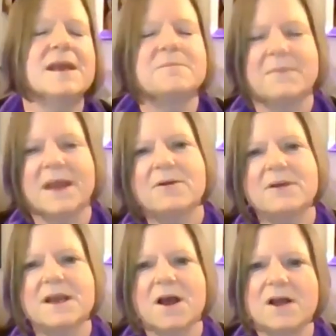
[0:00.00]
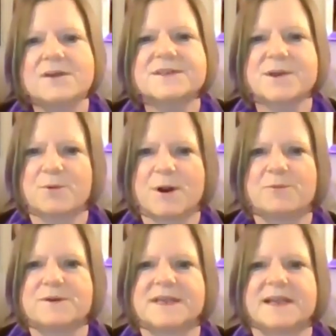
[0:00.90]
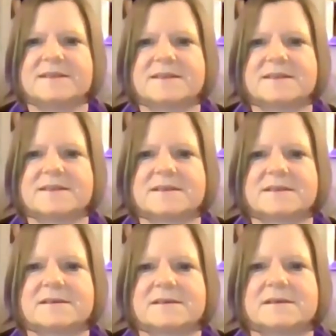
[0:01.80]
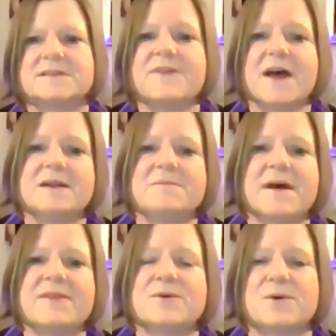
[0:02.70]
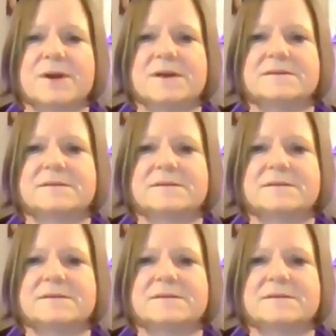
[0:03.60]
Mary also represents divine motherhood